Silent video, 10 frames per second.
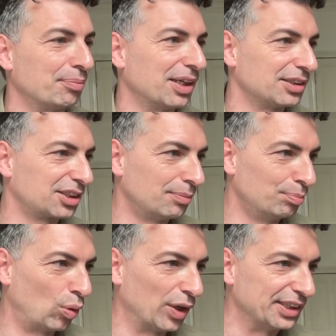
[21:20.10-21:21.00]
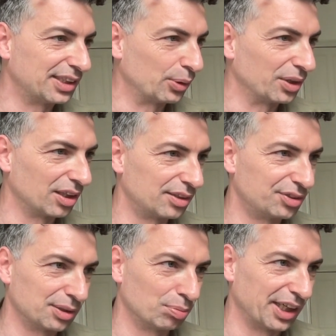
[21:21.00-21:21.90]
but at some point I would love
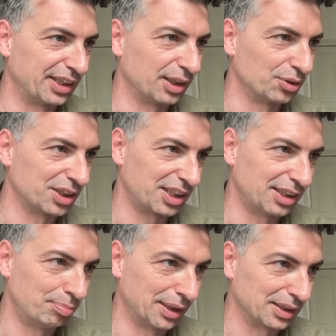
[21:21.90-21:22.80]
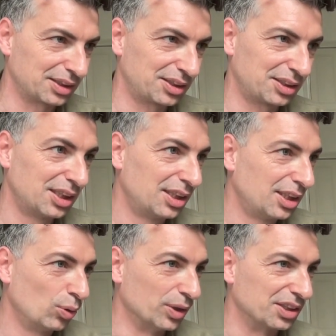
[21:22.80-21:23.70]
to break out the KidPix,
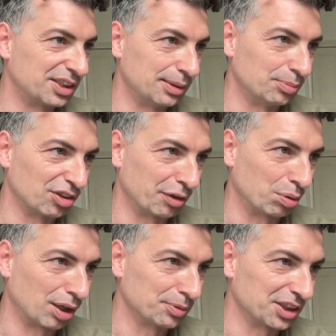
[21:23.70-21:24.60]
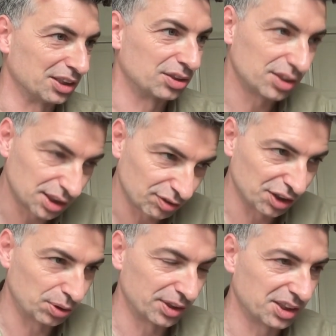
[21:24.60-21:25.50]
which seems very promising. So this is for the
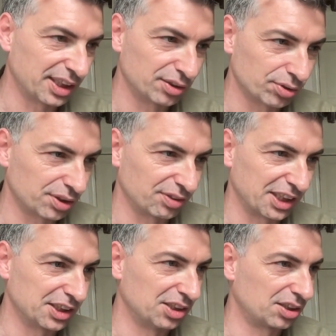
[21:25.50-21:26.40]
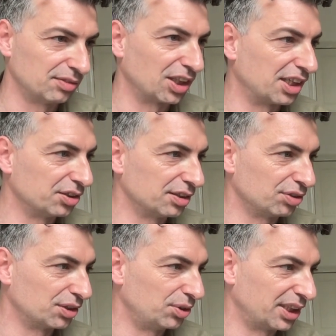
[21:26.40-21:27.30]
two hundred Tezos event, edition of one hundred
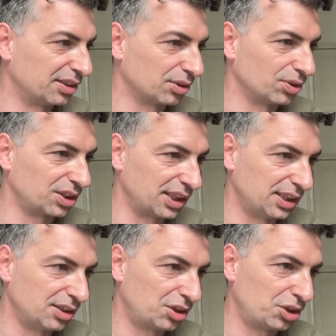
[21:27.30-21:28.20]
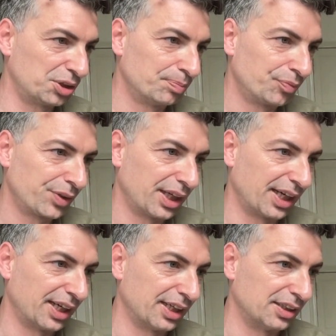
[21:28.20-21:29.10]
for two Tezos each,
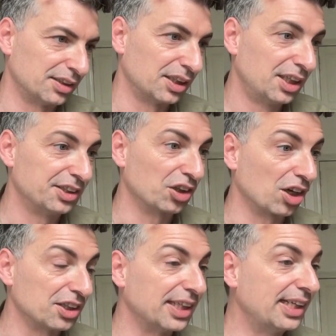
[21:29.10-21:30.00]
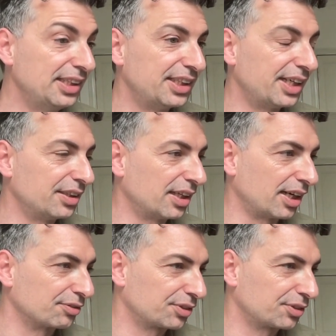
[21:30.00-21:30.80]
and there are ninety-eight left.